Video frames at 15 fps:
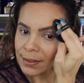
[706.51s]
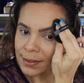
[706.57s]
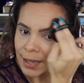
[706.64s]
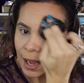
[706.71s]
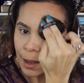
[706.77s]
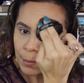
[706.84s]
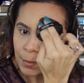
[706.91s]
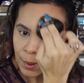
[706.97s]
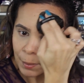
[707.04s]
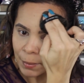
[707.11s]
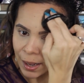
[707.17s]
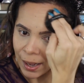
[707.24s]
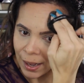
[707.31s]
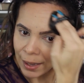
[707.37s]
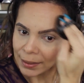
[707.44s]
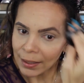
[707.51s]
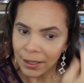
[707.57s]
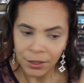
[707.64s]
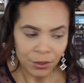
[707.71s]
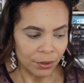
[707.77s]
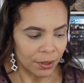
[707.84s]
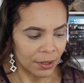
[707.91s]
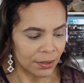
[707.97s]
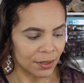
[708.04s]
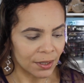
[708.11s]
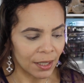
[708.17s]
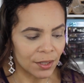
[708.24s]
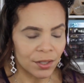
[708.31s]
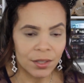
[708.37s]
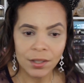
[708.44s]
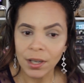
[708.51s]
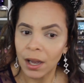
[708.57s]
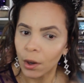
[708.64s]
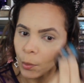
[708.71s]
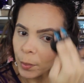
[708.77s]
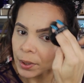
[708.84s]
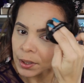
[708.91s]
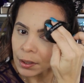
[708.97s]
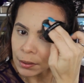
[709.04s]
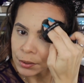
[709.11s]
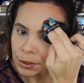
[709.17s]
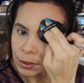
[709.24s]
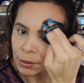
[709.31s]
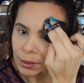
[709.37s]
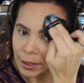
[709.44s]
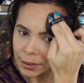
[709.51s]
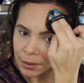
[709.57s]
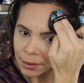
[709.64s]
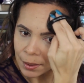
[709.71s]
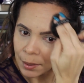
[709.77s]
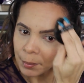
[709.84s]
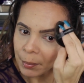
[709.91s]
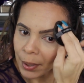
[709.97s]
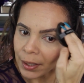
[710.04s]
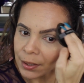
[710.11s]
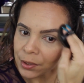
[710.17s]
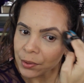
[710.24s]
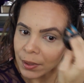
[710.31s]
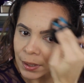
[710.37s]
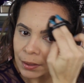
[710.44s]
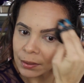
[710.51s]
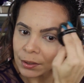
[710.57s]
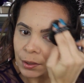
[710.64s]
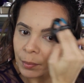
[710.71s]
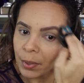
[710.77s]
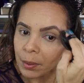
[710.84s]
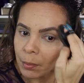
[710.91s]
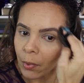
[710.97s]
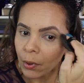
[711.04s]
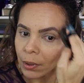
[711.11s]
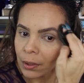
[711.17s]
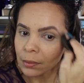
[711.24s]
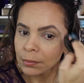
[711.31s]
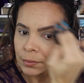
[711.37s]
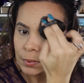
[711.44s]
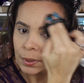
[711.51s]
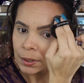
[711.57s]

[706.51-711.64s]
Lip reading: dab my highlighter. It tends to help it, you know, like penetrate a little bit more,